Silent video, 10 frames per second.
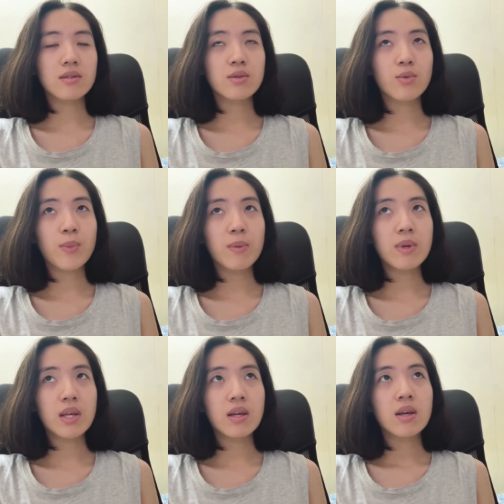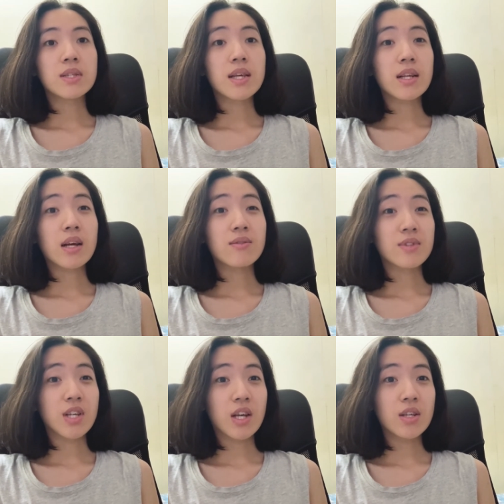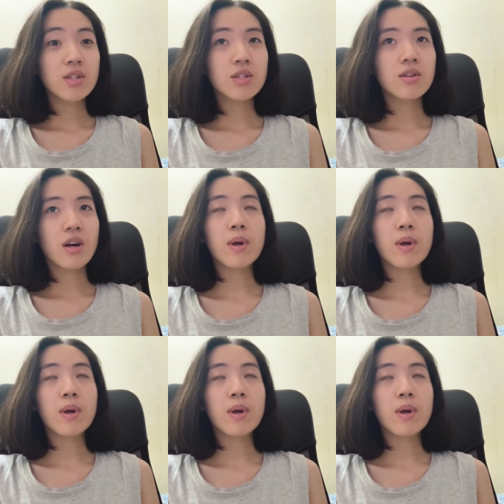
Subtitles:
So, maybe the scent kind of changed.